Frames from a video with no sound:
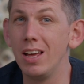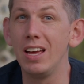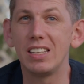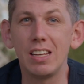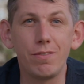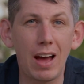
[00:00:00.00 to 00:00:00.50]

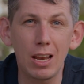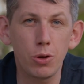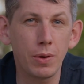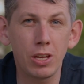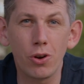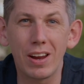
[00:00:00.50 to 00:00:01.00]

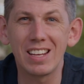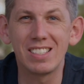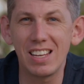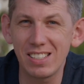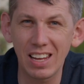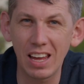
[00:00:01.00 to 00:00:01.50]
devaluing your
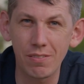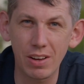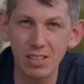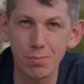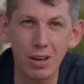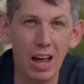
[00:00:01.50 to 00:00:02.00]
existing
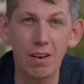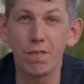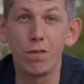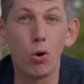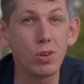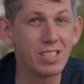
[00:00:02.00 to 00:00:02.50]
investment and
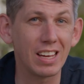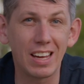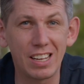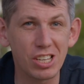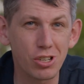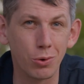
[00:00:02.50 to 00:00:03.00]
forcing
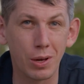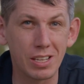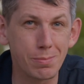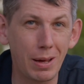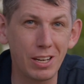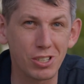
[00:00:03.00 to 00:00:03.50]
additional
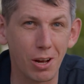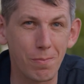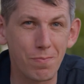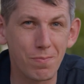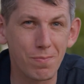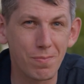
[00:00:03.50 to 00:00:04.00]
expenditure.
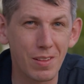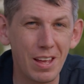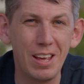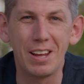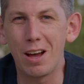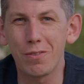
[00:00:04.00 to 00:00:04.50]

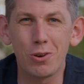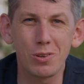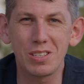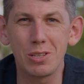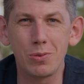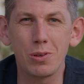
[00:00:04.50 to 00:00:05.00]
Now, of course,
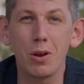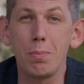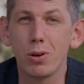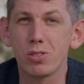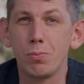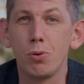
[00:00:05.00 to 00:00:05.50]
this was only
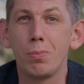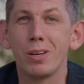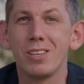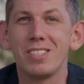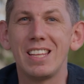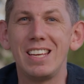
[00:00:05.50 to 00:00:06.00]
possible
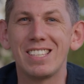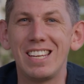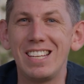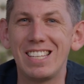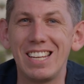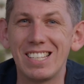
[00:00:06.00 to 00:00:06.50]
because the
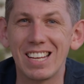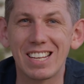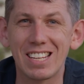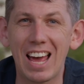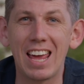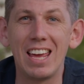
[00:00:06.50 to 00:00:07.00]

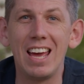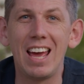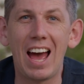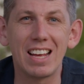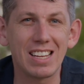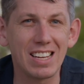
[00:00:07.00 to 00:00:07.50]
CC6K
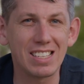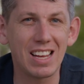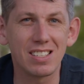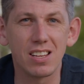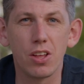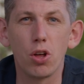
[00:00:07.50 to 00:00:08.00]
has a
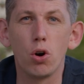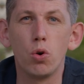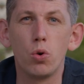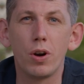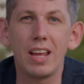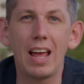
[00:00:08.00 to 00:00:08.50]
sensor that
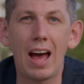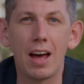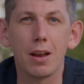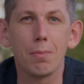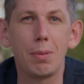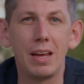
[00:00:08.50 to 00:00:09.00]
already had
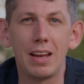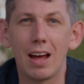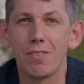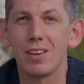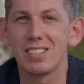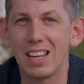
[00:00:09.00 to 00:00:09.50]

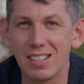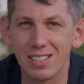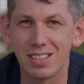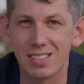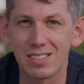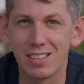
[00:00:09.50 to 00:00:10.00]
PDAF
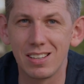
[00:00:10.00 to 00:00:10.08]
sensors.